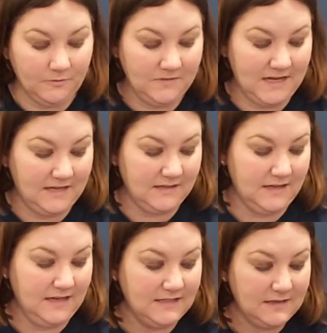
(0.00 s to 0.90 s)
from day to
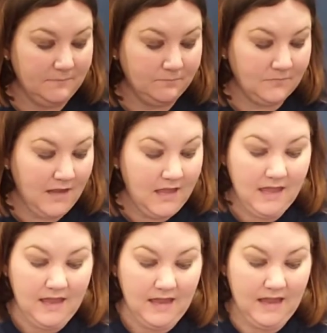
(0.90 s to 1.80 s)
night.
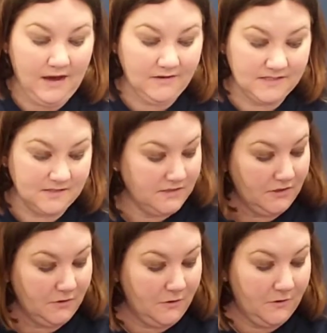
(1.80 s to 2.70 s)
Air is a
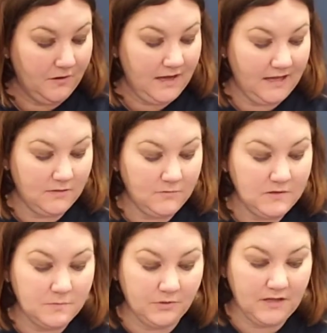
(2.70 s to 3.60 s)
circle.
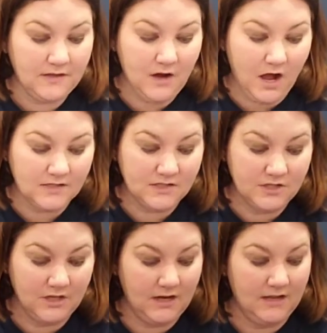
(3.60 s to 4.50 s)
Animals breathe in
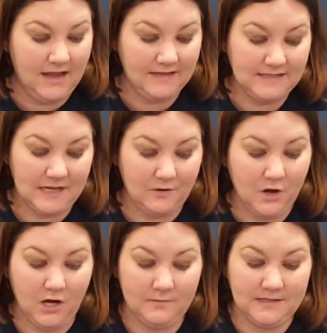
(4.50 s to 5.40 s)
oxygen and exhale
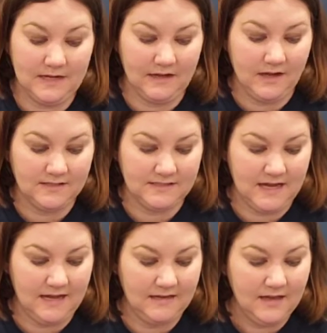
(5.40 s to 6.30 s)
carbon
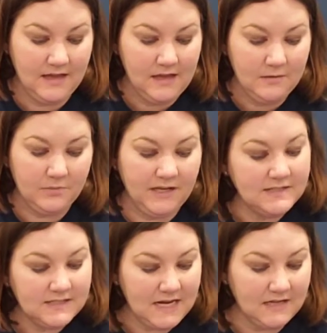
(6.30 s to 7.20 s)
dioxide.
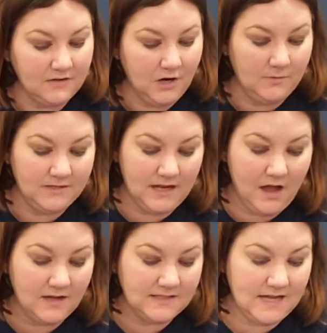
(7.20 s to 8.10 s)
Plants take in carbon
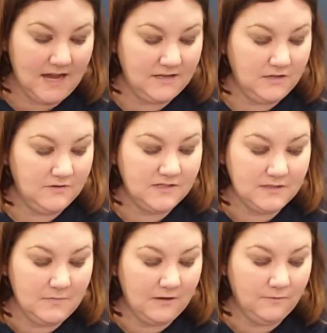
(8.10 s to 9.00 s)
dioxide, use it
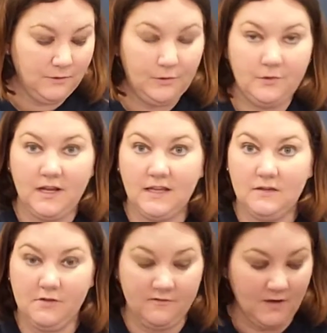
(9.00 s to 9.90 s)
to make food, and
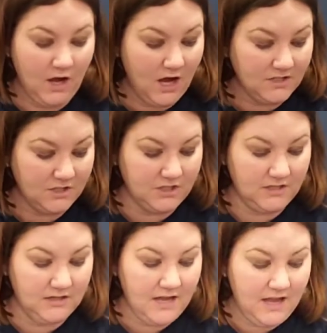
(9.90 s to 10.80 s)
give off
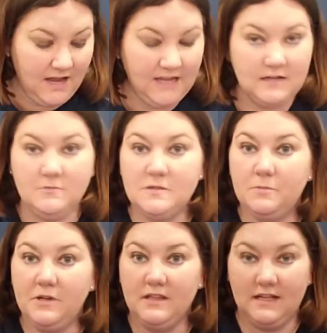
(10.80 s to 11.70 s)
oxygen. Animals
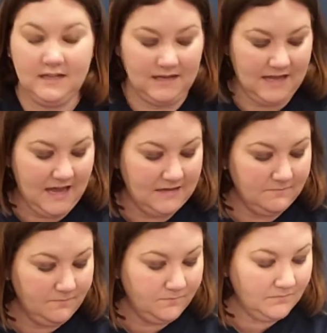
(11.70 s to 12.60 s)
breathe it in
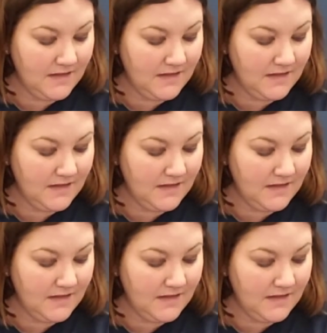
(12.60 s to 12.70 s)
again.